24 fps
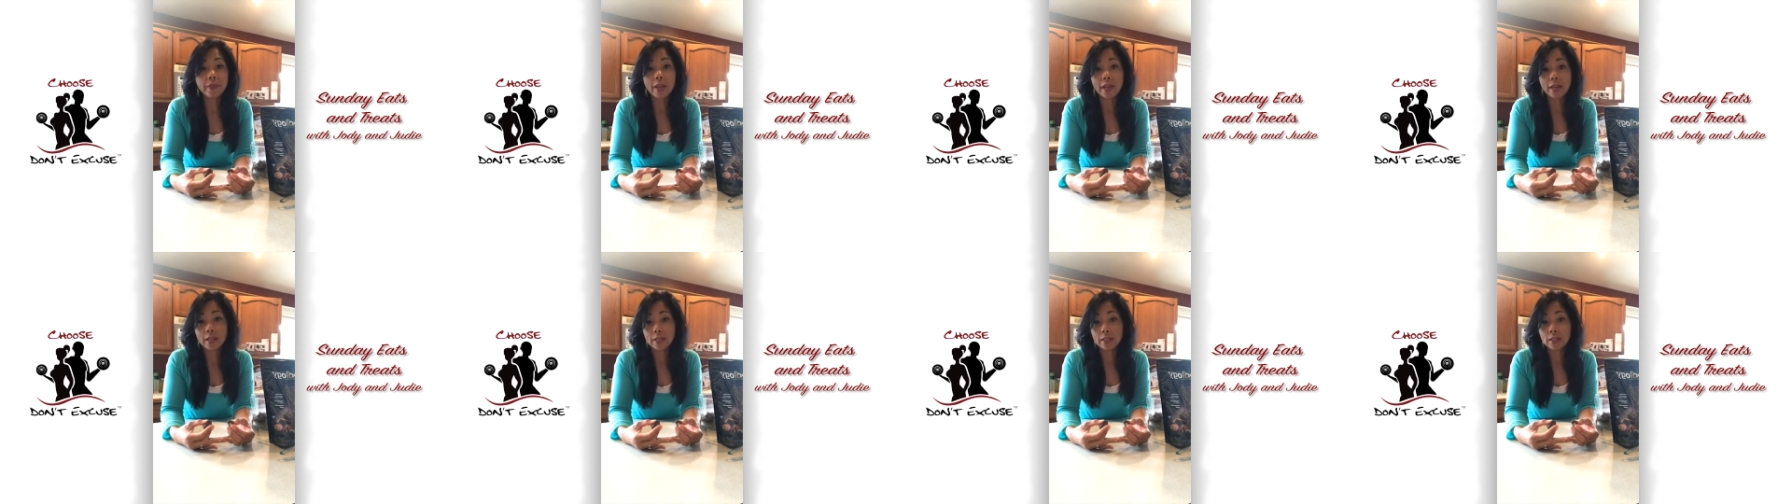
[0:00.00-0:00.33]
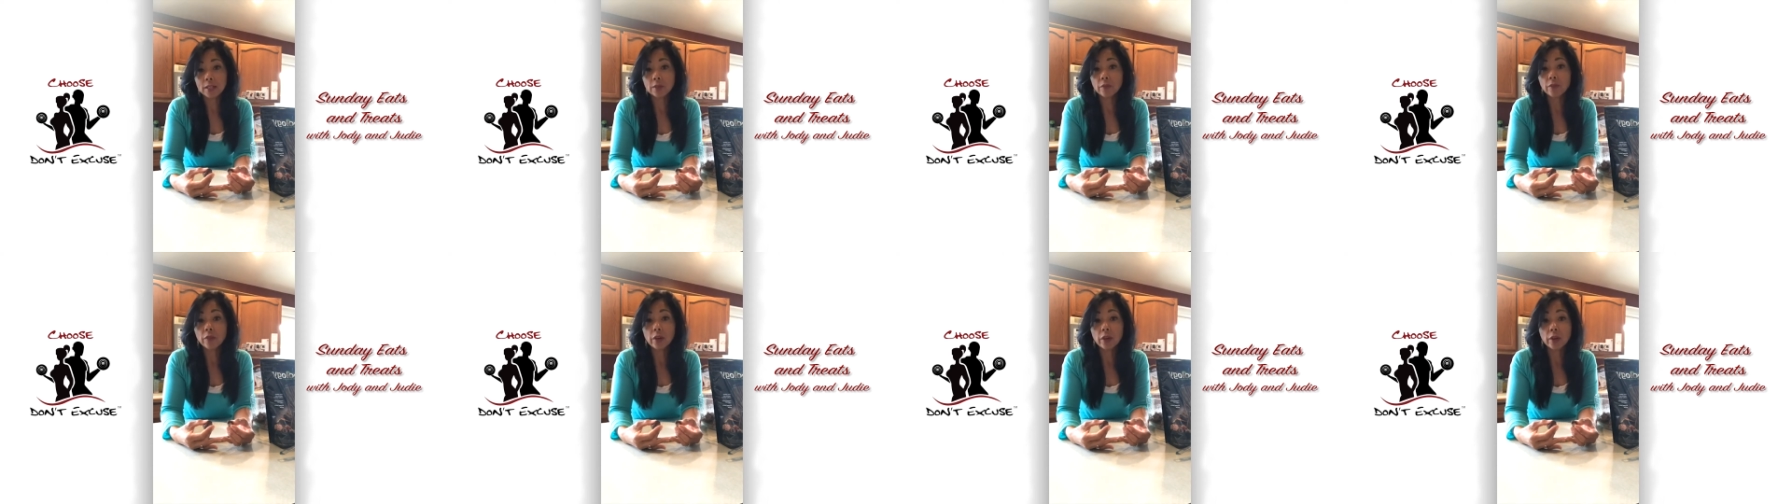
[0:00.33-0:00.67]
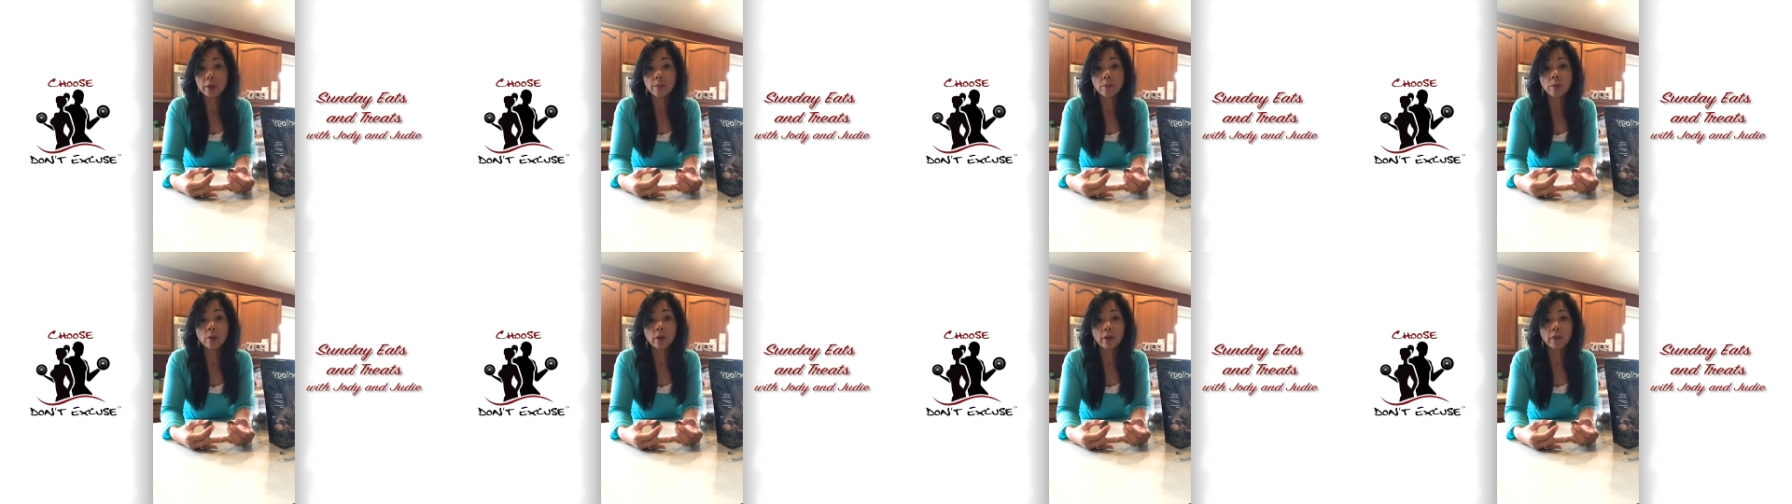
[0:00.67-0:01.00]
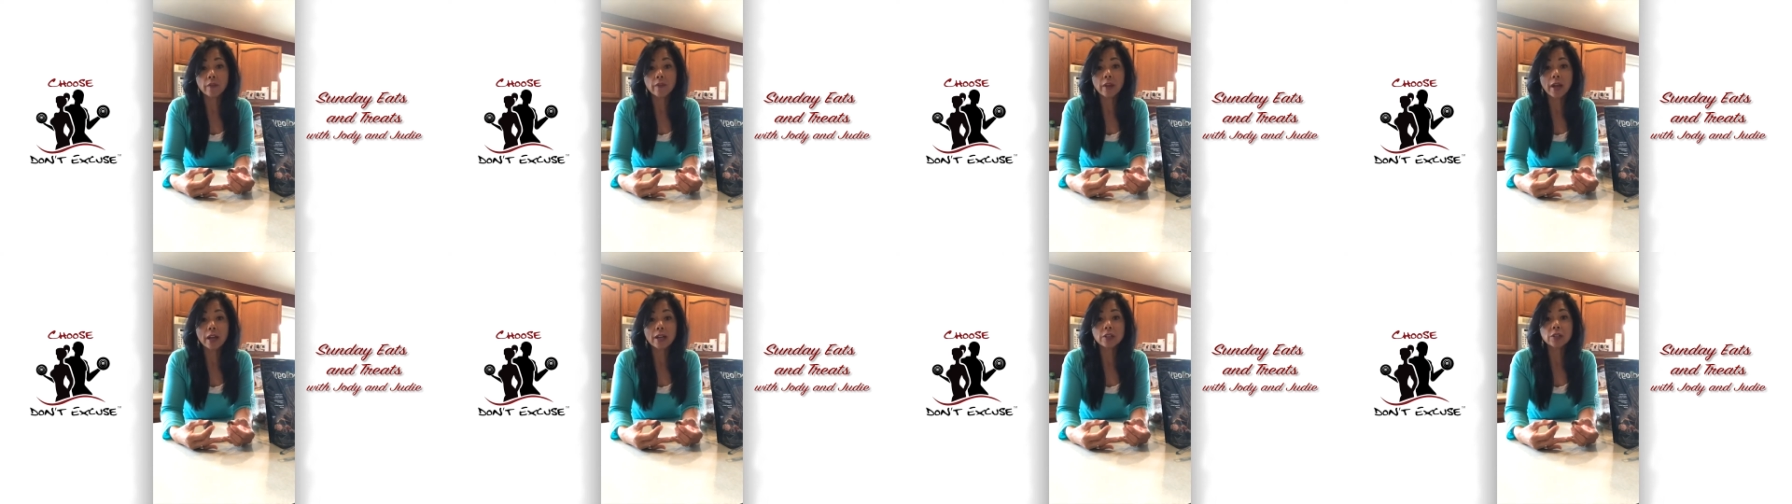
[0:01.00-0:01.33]
that is a very
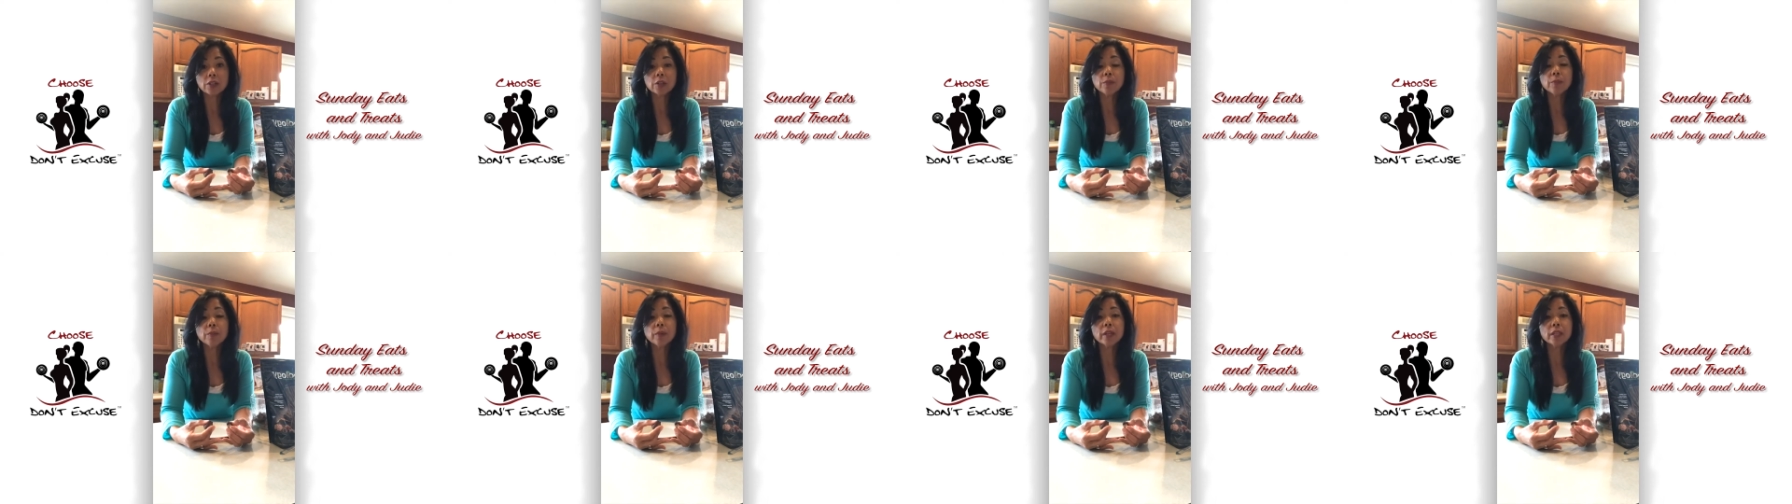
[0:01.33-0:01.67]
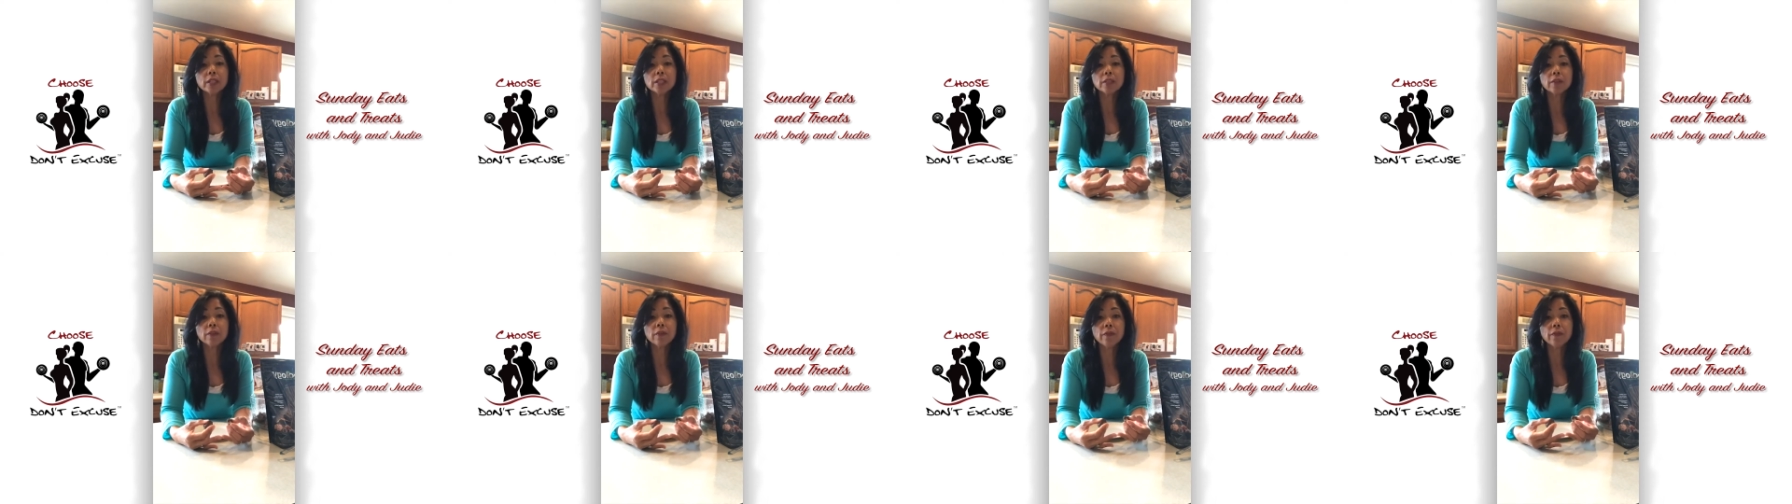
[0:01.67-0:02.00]
important factor, but it's a